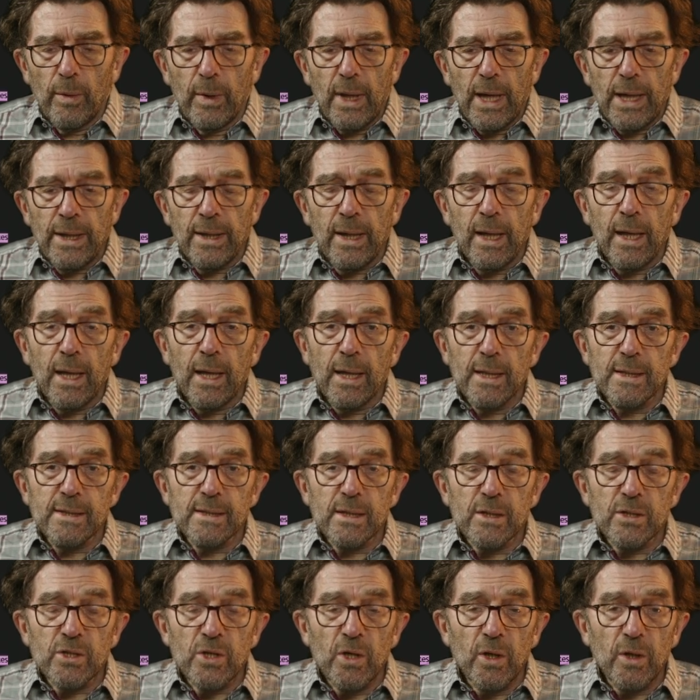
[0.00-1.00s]
will
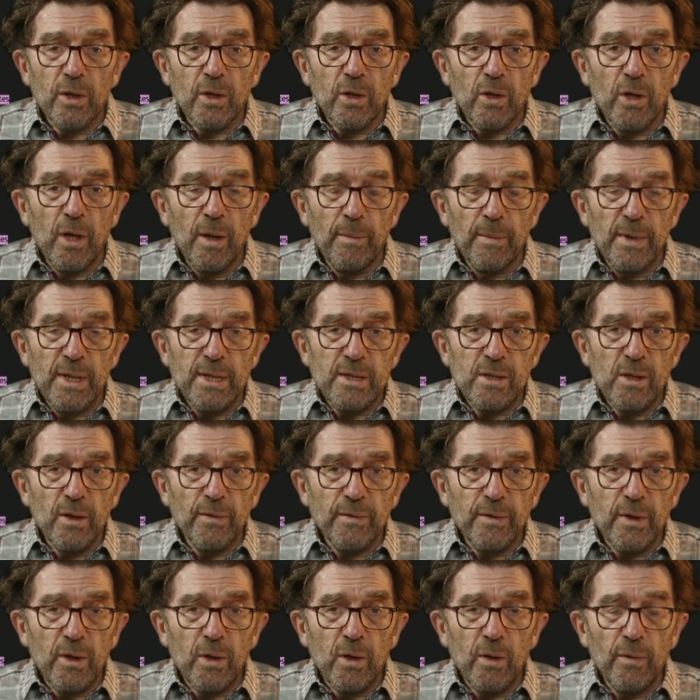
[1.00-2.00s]
analyze the shortcomings
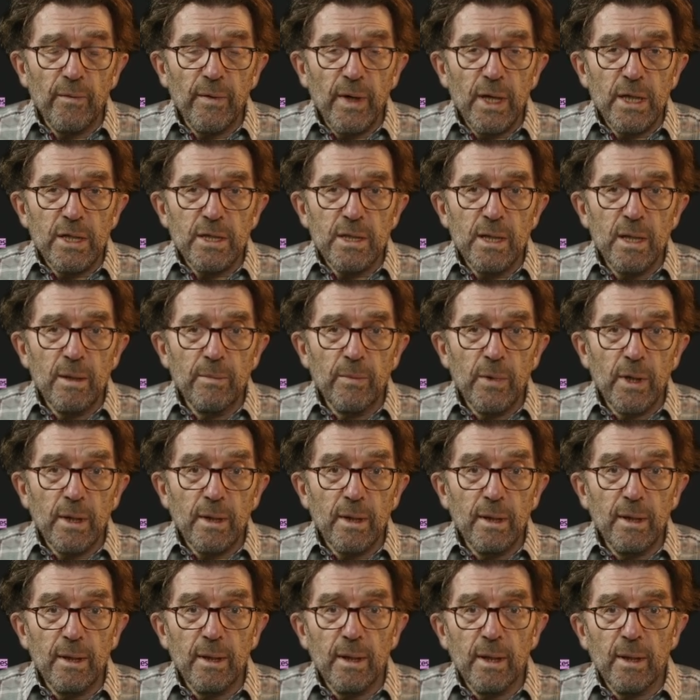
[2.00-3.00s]
of the conventional
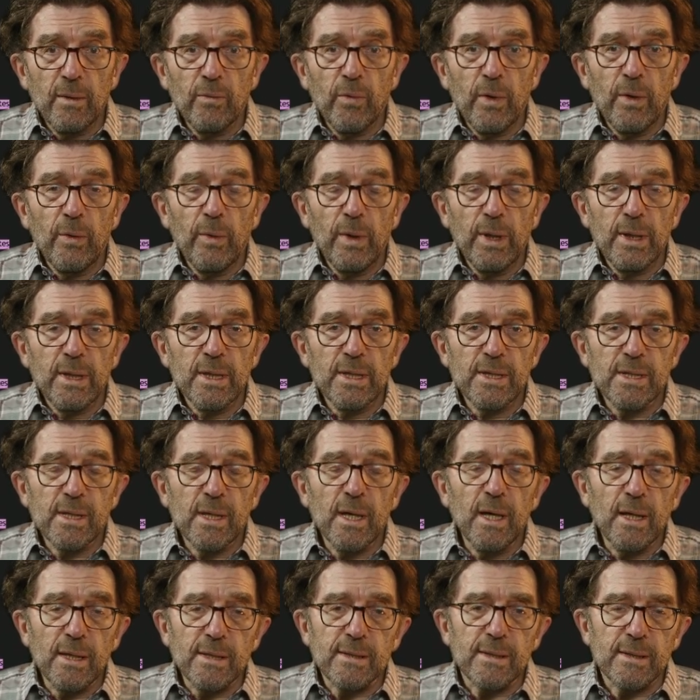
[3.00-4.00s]
model and we will
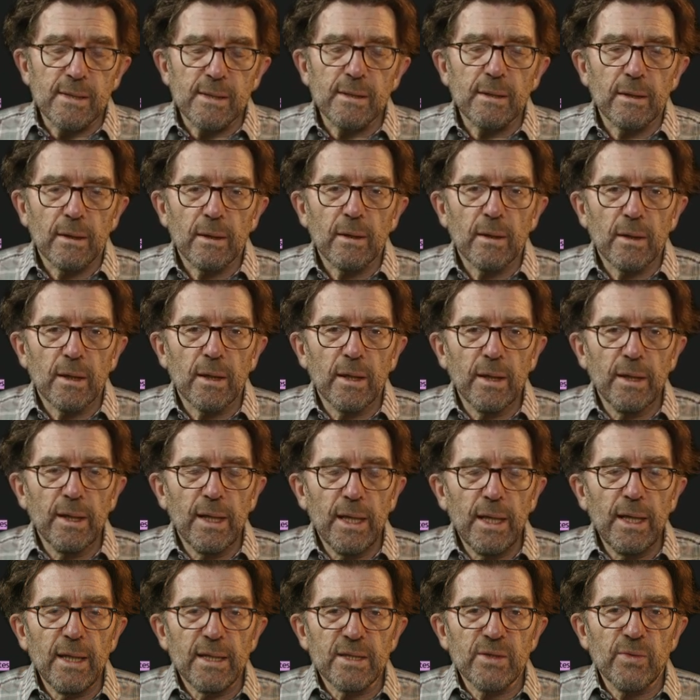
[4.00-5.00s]
discuss the
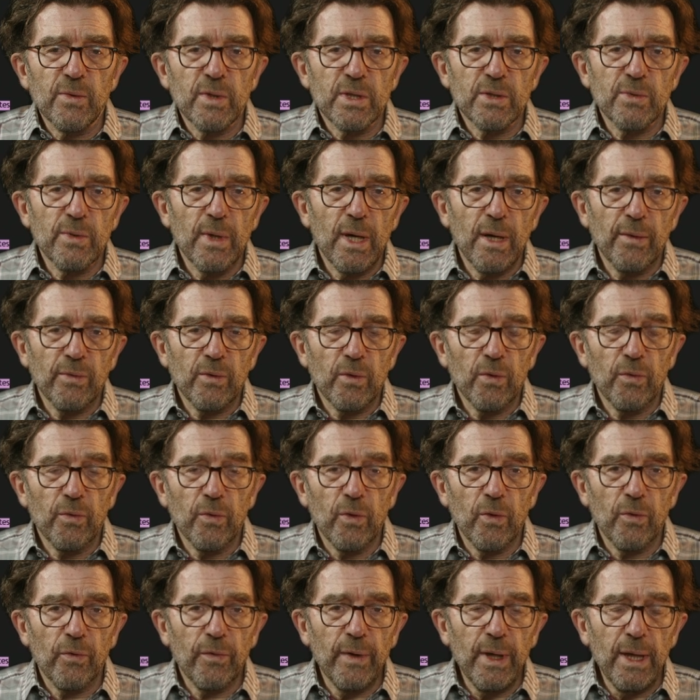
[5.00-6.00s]
needs which we have to
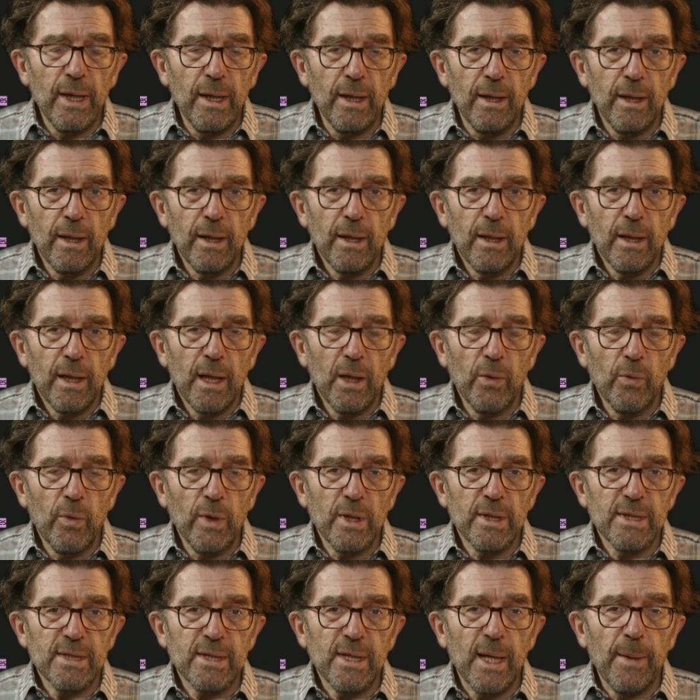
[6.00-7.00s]
fulfill, and
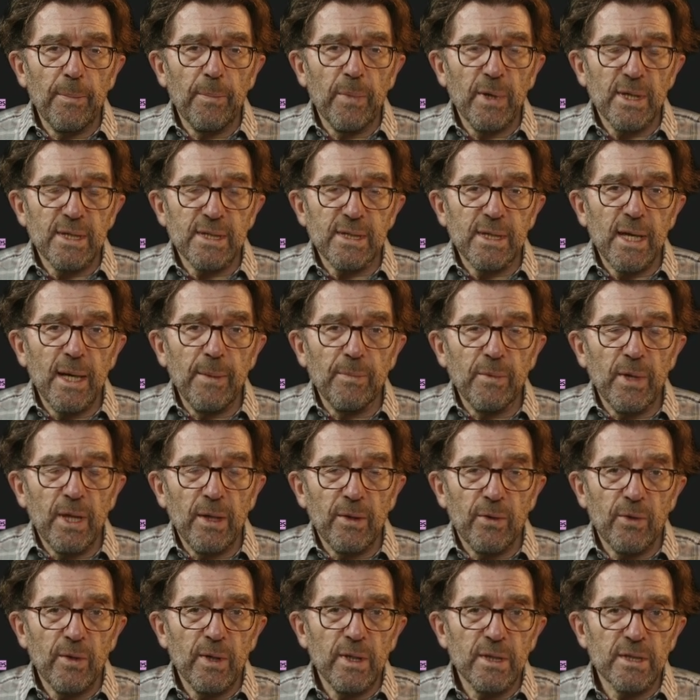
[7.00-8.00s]
we'll step by step
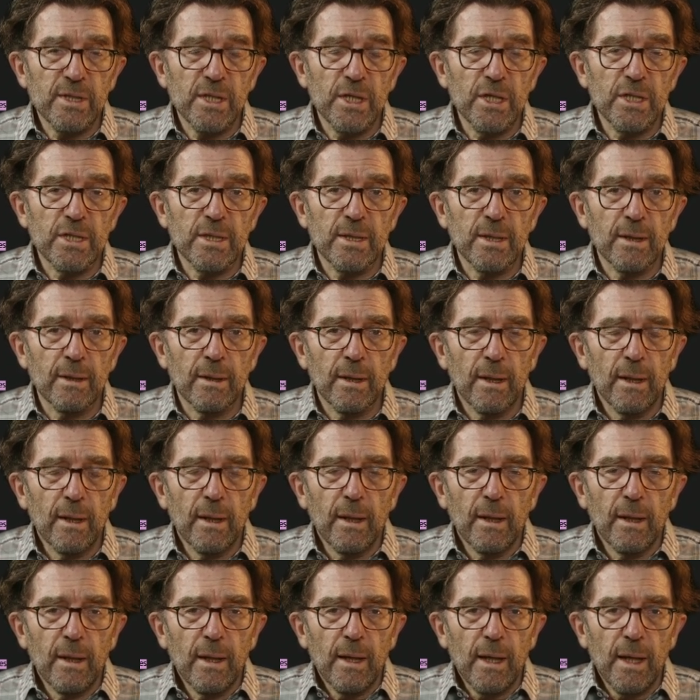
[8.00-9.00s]
then transition
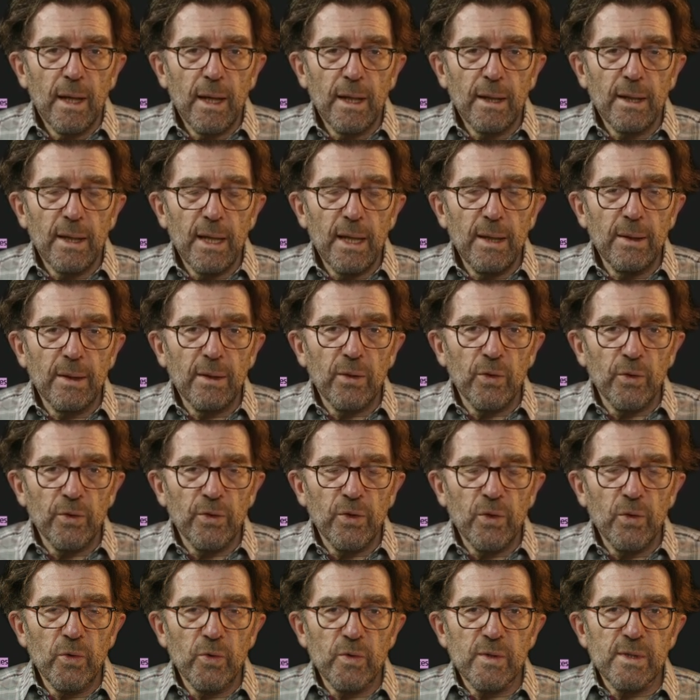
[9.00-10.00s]
and
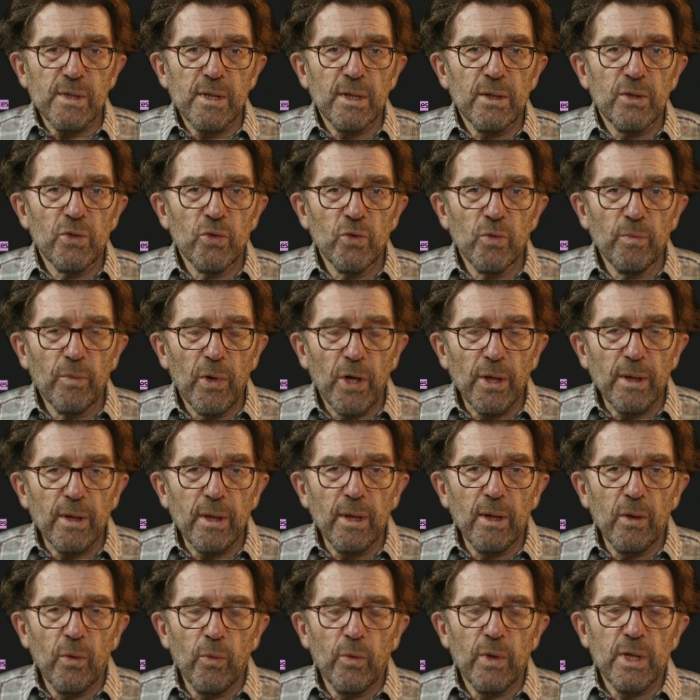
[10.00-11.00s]
introduce a new
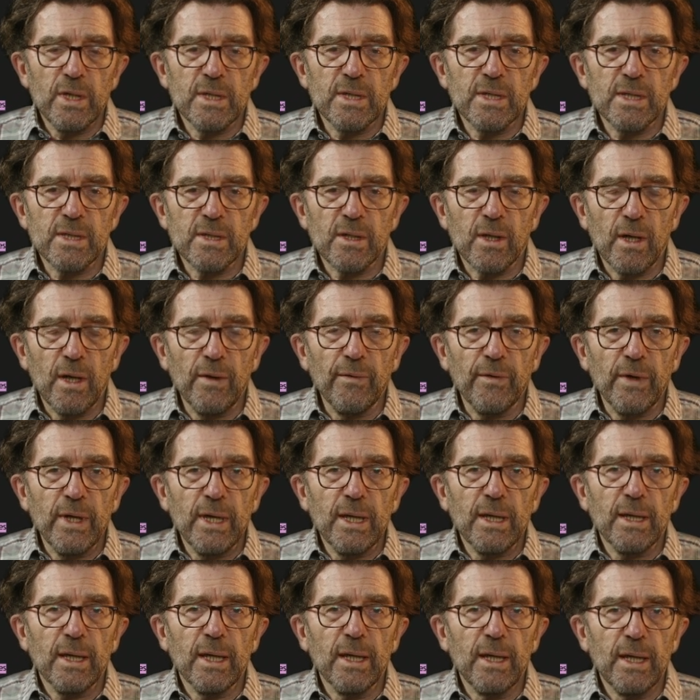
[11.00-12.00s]
model which is
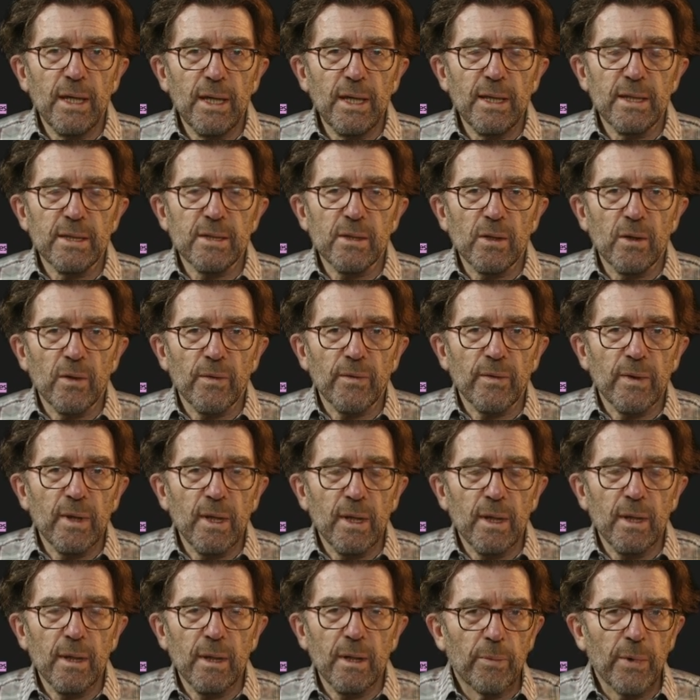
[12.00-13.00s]
covering the needs of
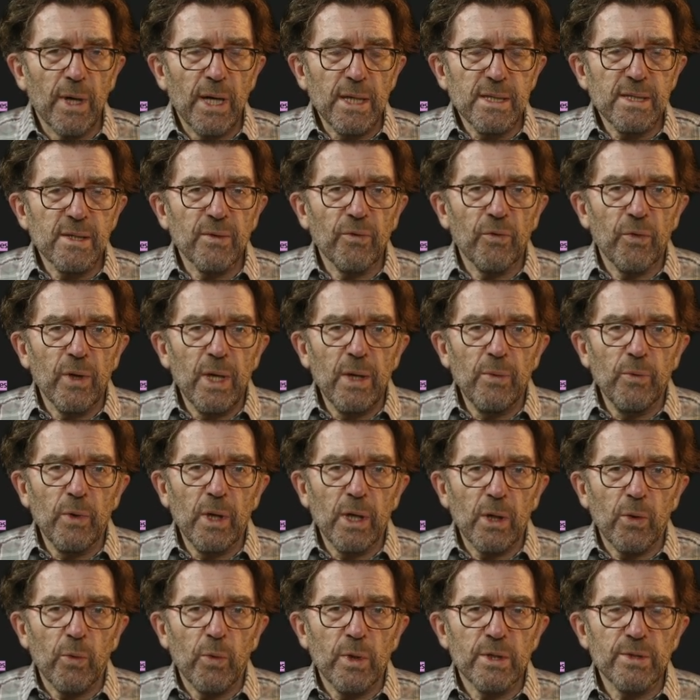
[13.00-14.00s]
the pricing
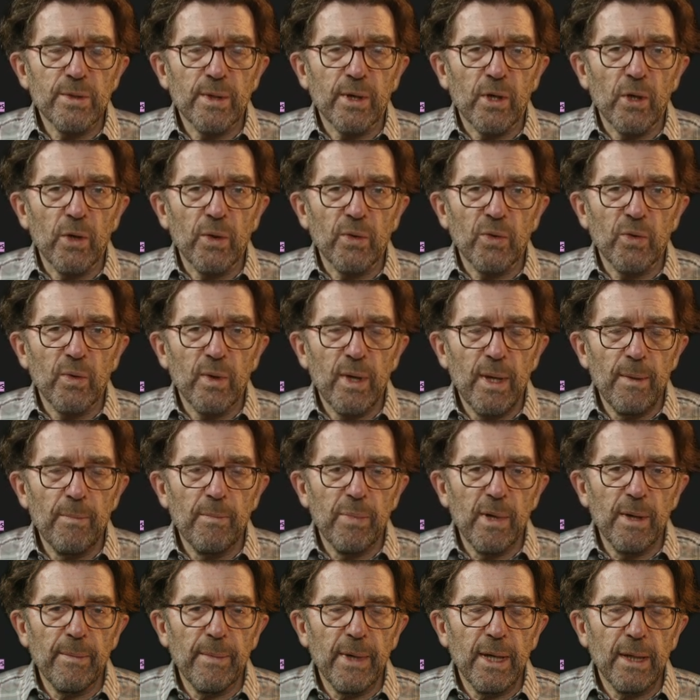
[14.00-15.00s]
framework which we're going to
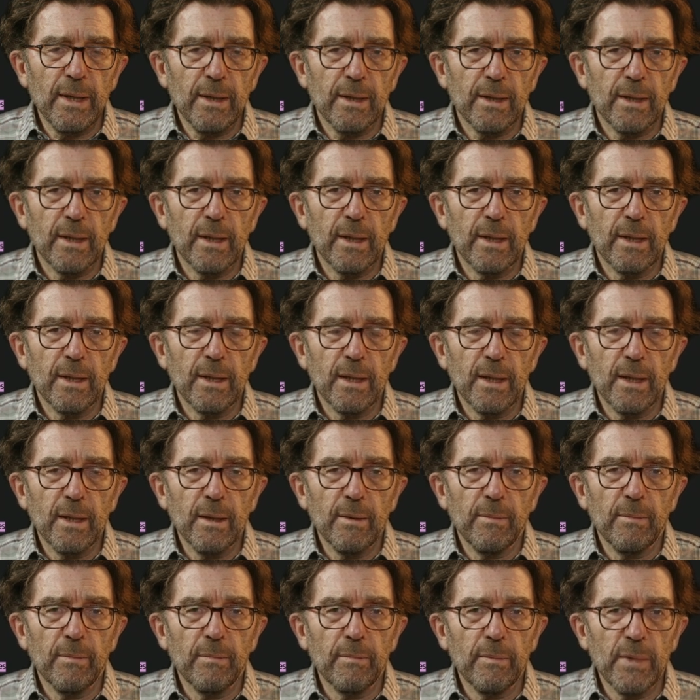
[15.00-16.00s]
implement in
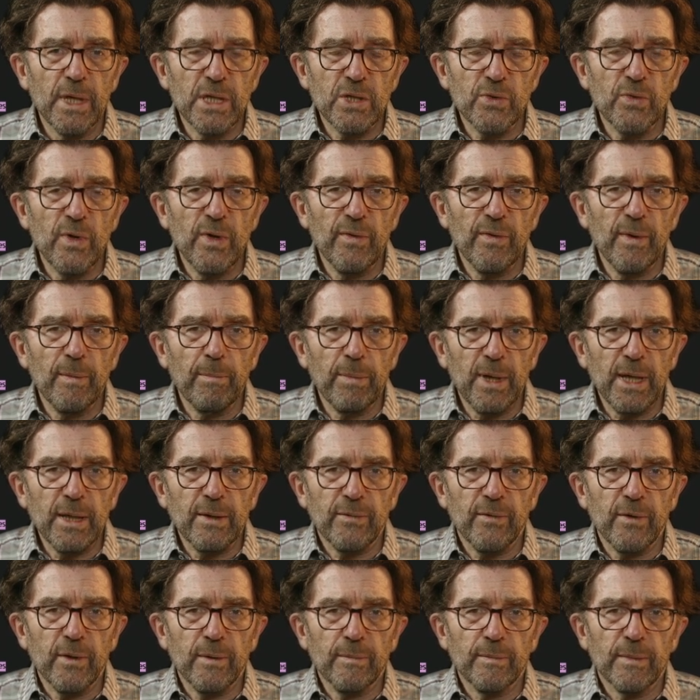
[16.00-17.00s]
the MeshWeaver
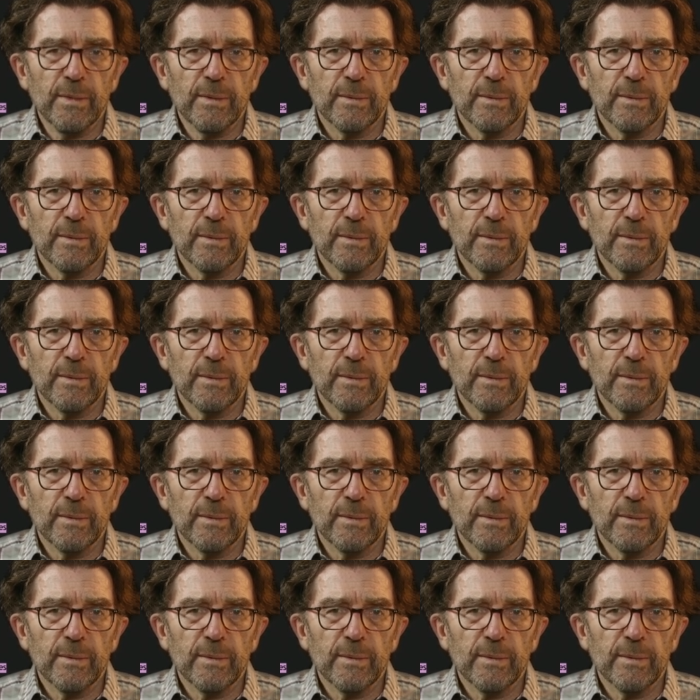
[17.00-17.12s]
platform.